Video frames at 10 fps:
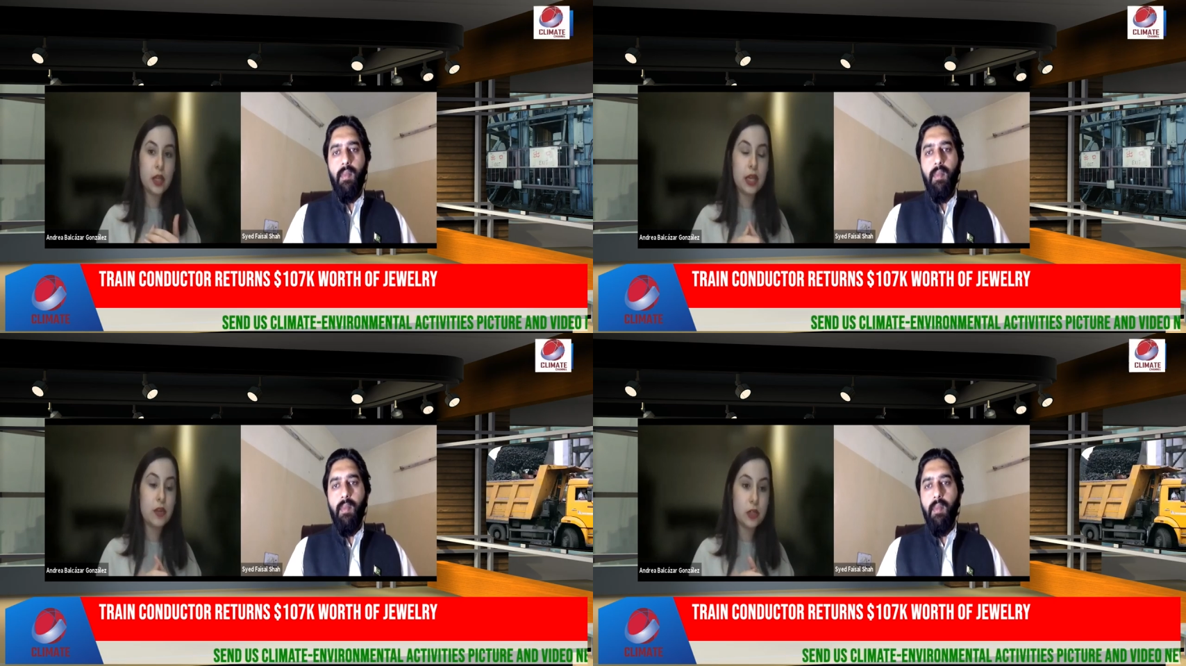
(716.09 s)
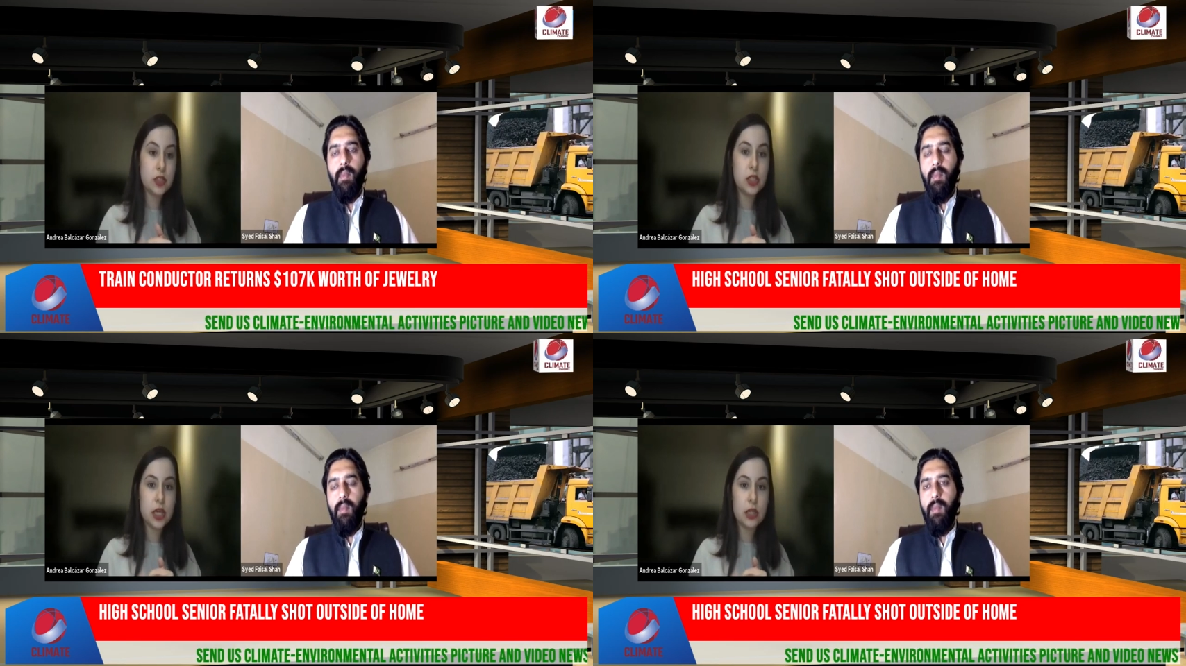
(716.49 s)

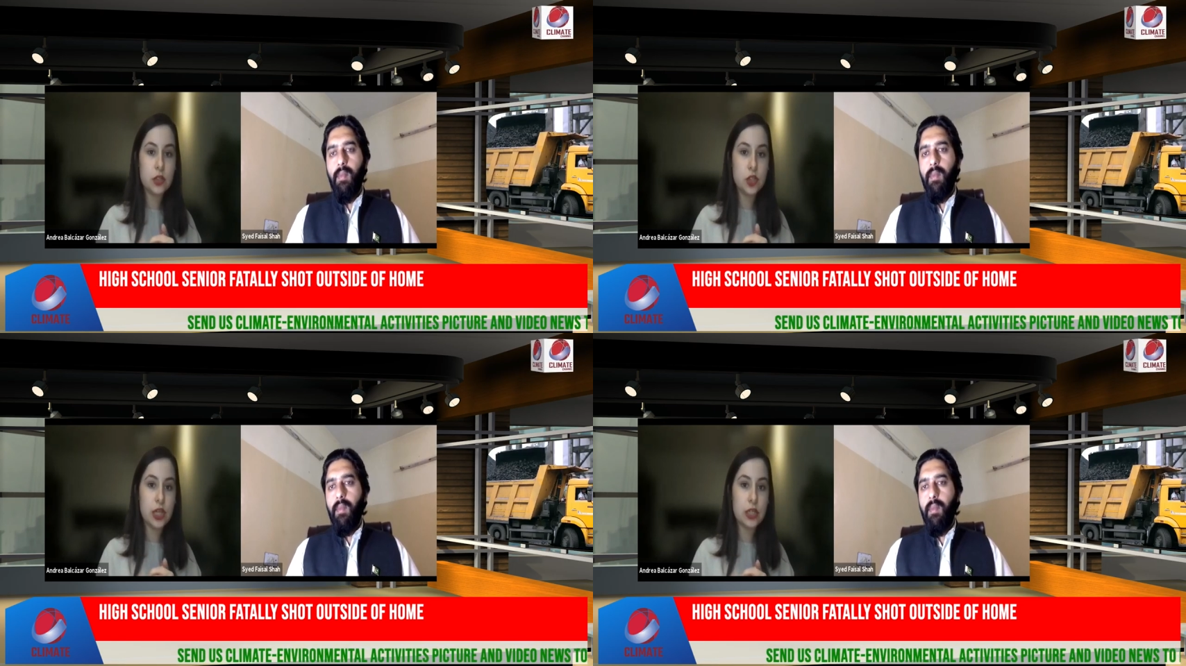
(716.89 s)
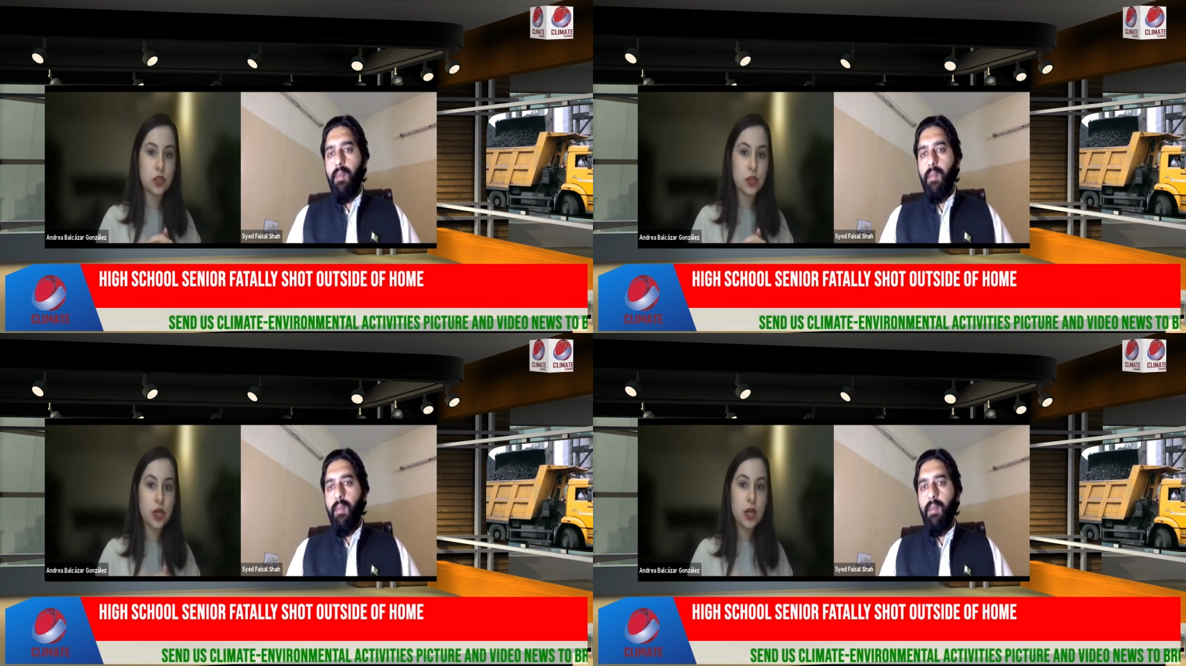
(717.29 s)
Speaker 1: leaders in the energy
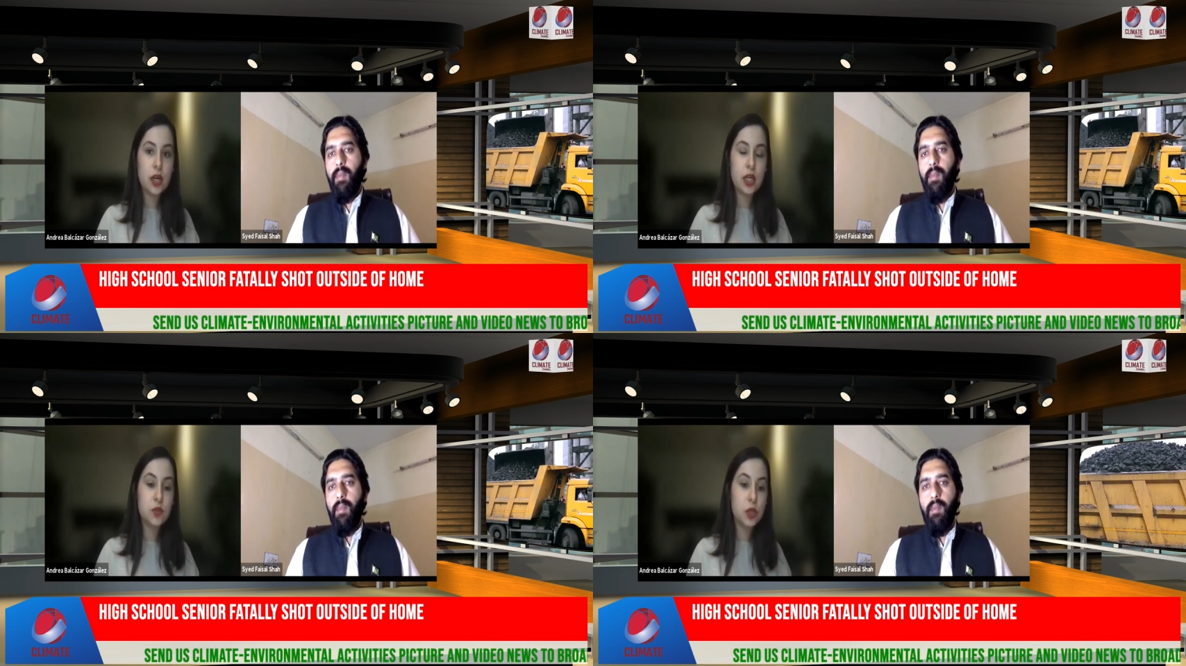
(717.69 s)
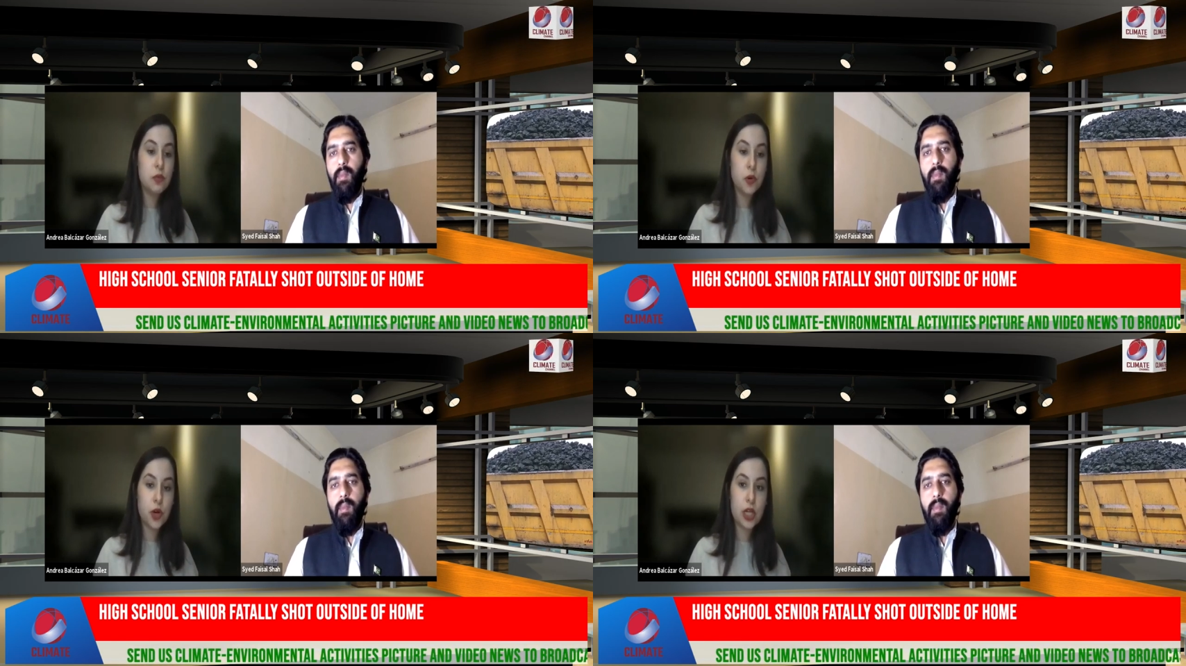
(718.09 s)
sector. It's
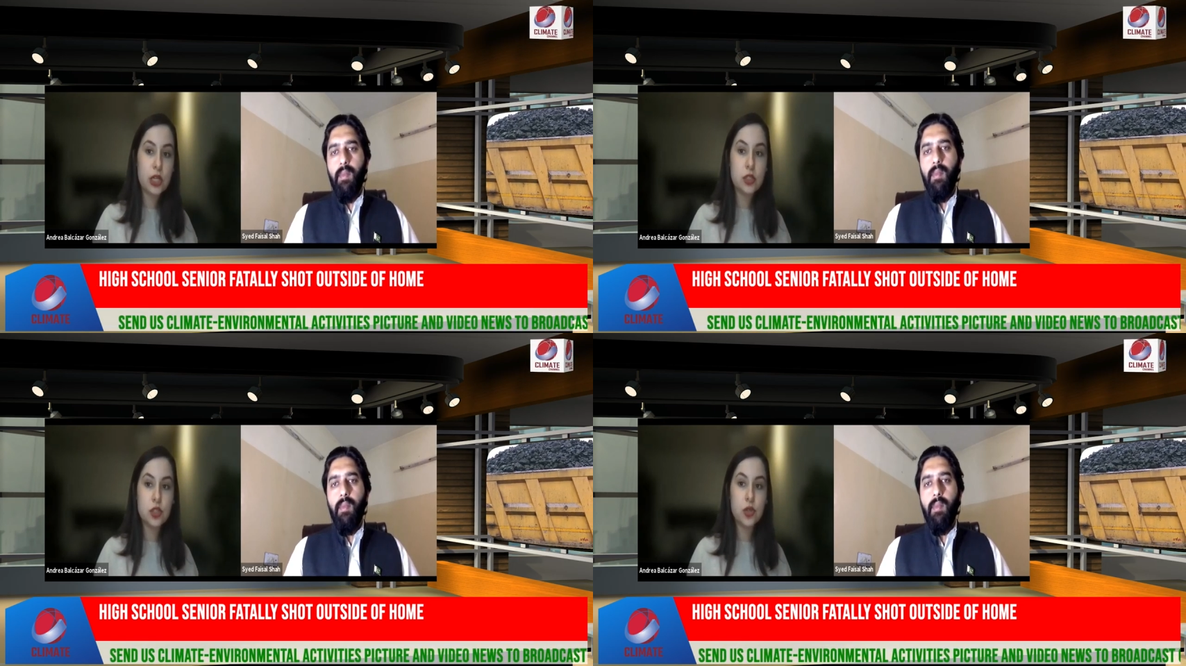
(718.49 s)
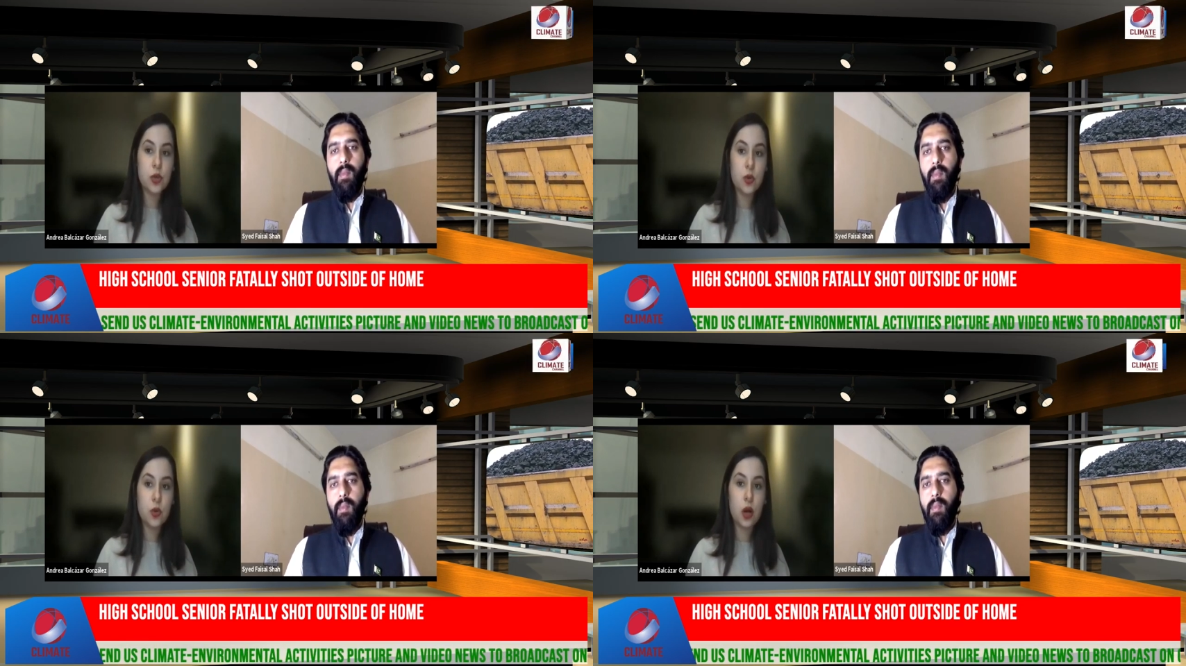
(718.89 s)
really important
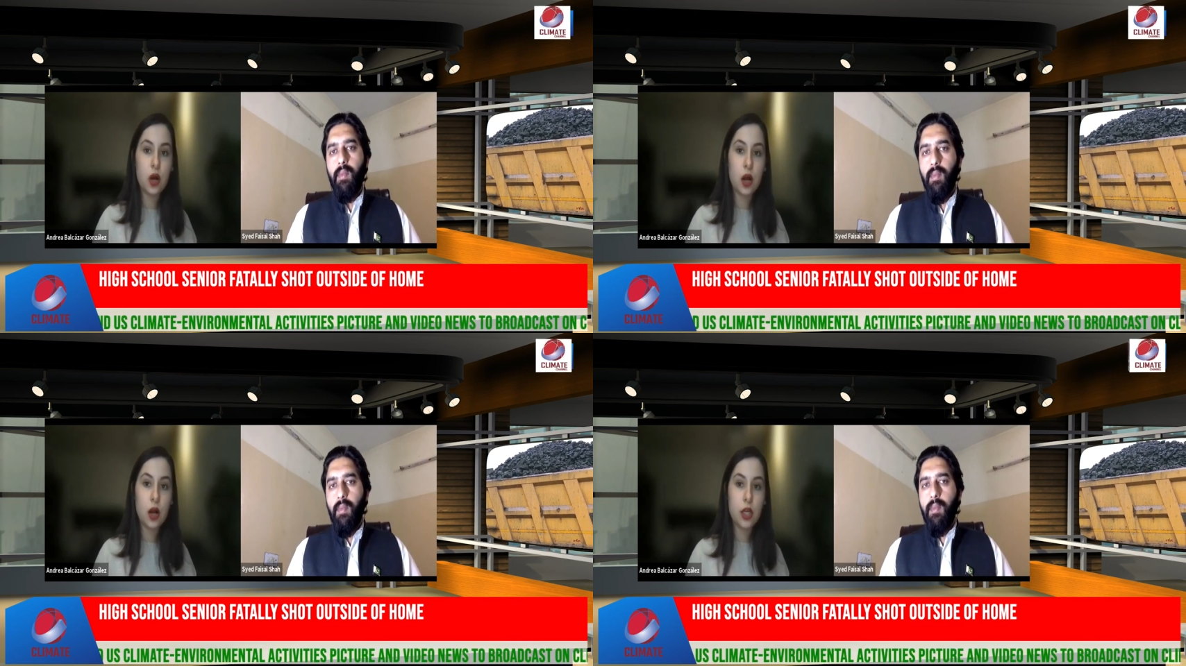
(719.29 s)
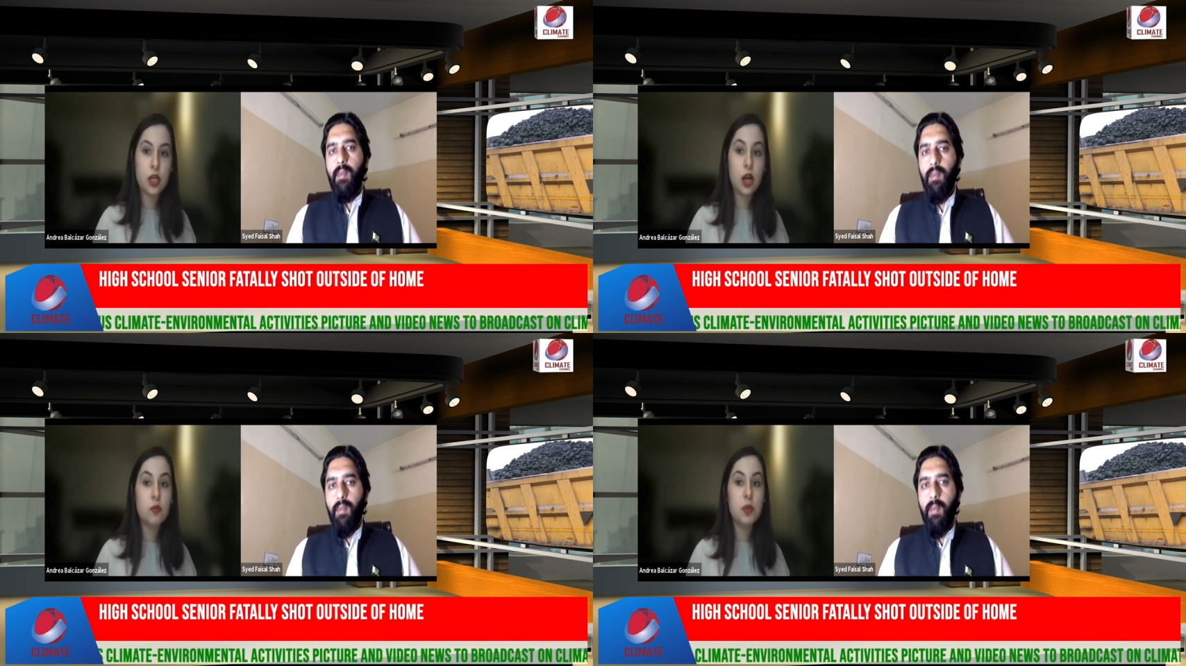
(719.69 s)
to
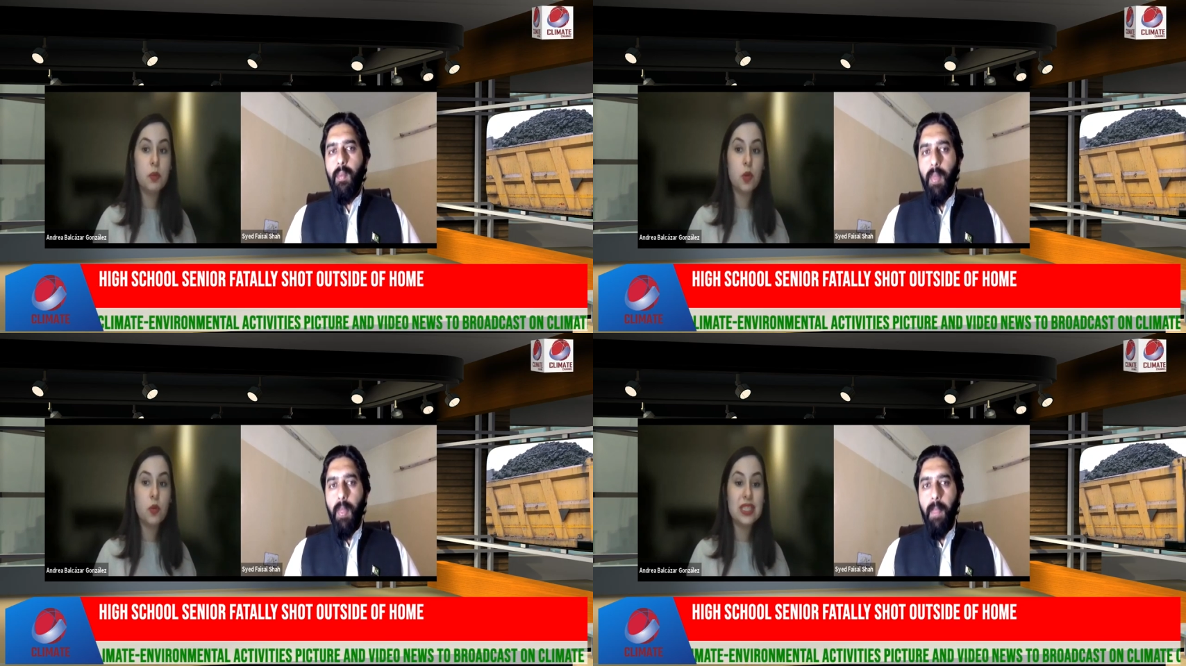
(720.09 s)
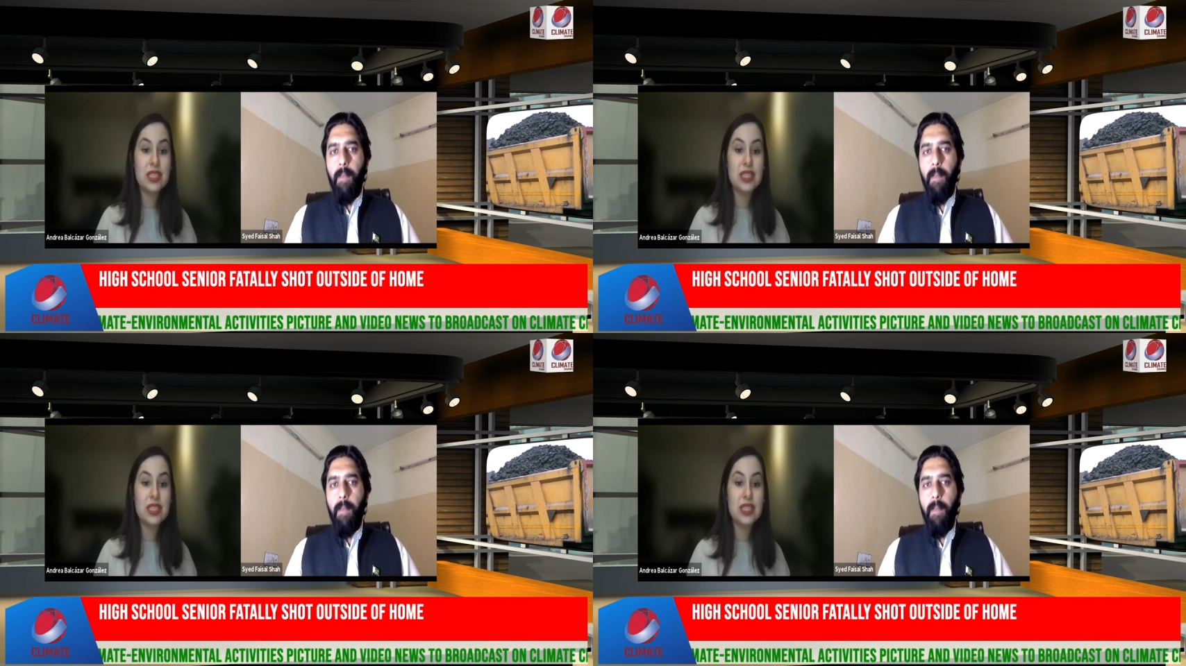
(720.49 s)
young people be